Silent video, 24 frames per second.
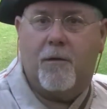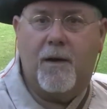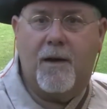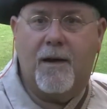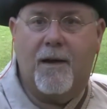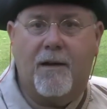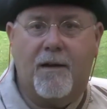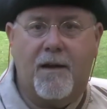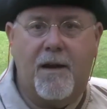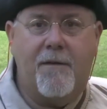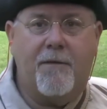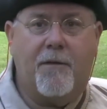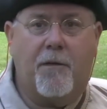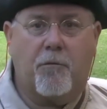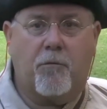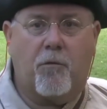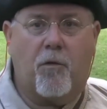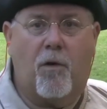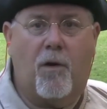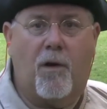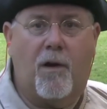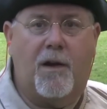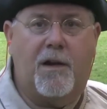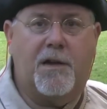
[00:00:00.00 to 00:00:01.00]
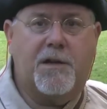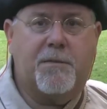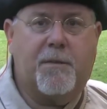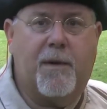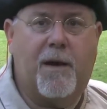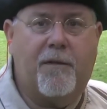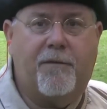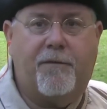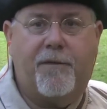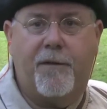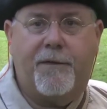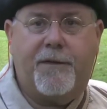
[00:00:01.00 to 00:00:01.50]
Well, Evil Roy is
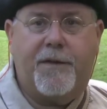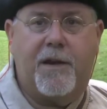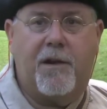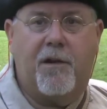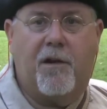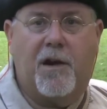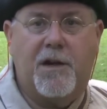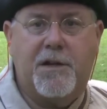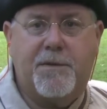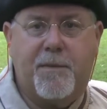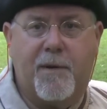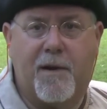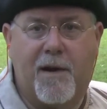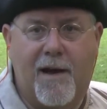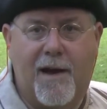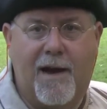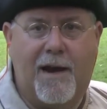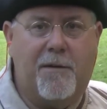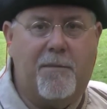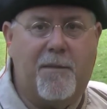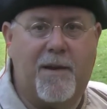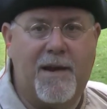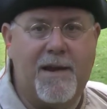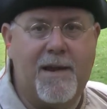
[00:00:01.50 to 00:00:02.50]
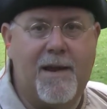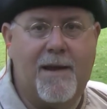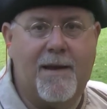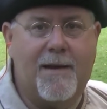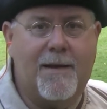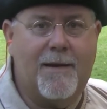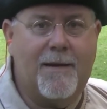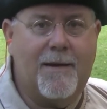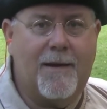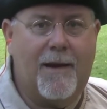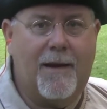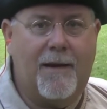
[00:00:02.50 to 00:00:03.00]
about fifty yards behind me,
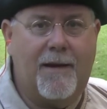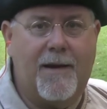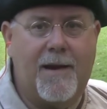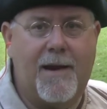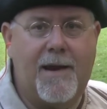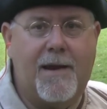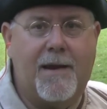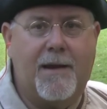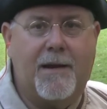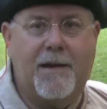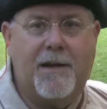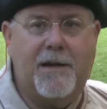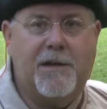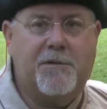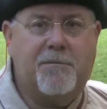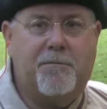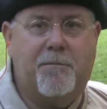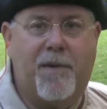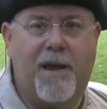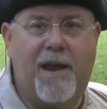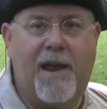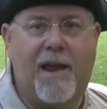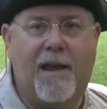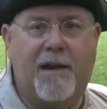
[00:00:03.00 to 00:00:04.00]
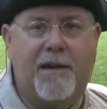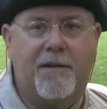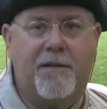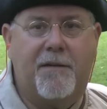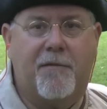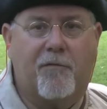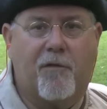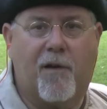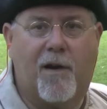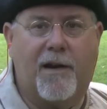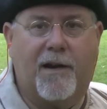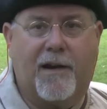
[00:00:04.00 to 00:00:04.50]
and he and his band
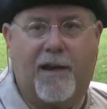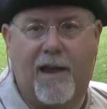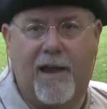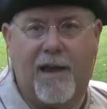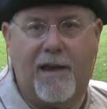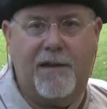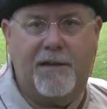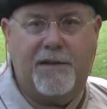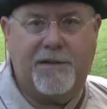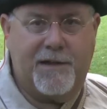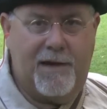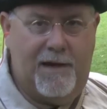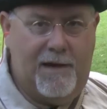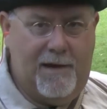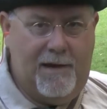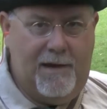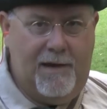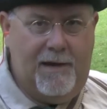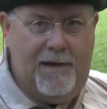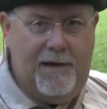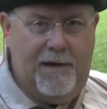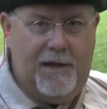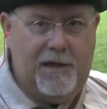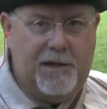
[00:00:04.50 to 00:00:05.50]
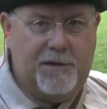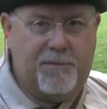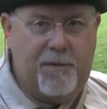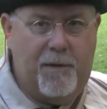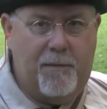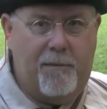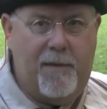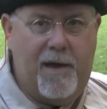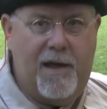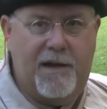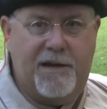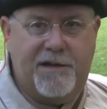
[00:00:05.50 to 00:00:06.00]
of renegades has
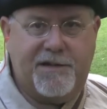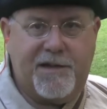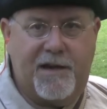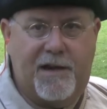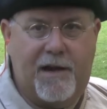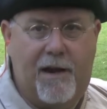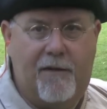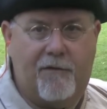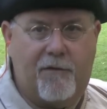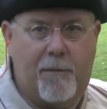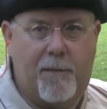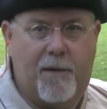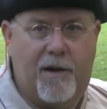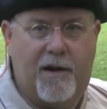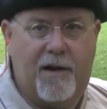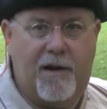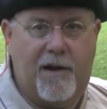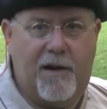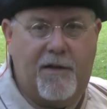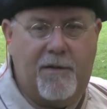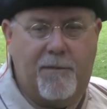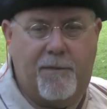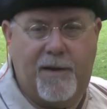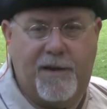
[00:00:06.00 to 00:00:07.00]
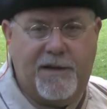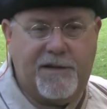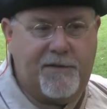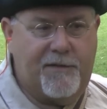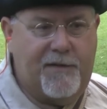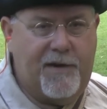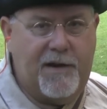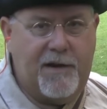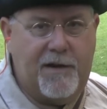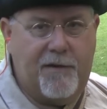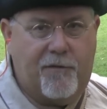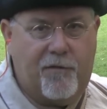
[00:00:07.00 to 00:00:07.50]
been menacing everybody on the
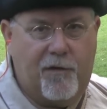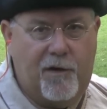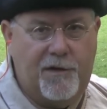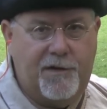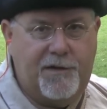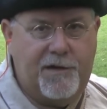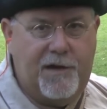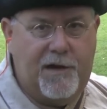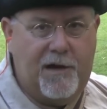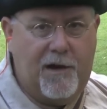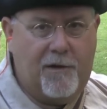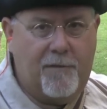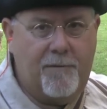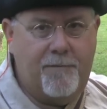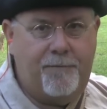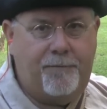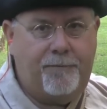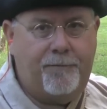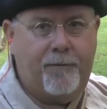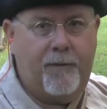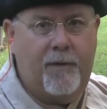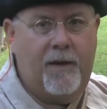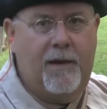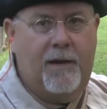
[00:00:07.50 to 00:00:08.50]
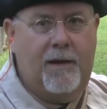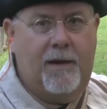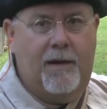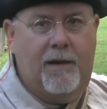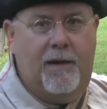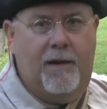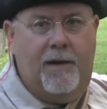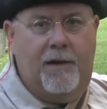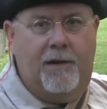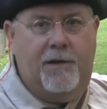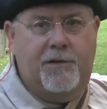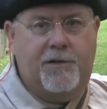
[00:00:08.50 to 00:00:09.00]
Pennsylvania frontier.
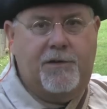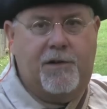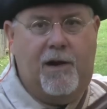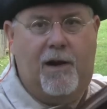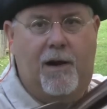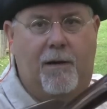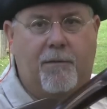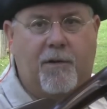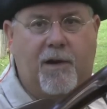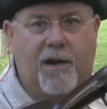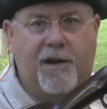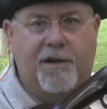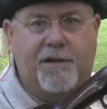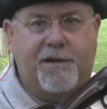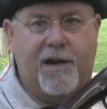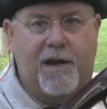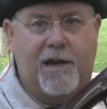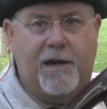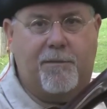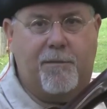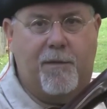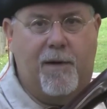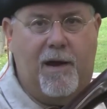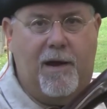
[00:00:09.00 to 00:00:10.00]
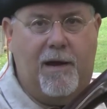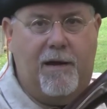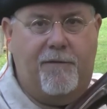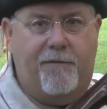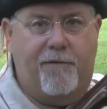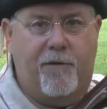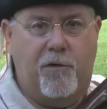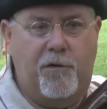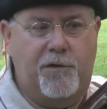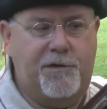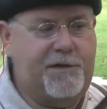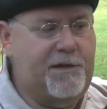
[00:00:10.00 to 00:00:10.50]
So I'm going to take my
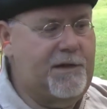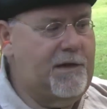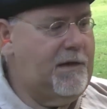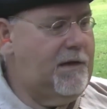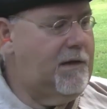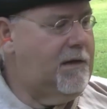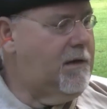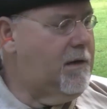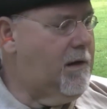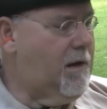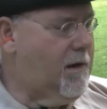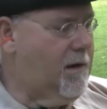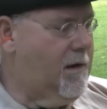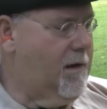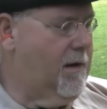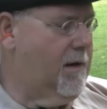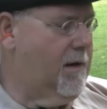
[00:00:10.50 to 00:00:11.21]
Fusil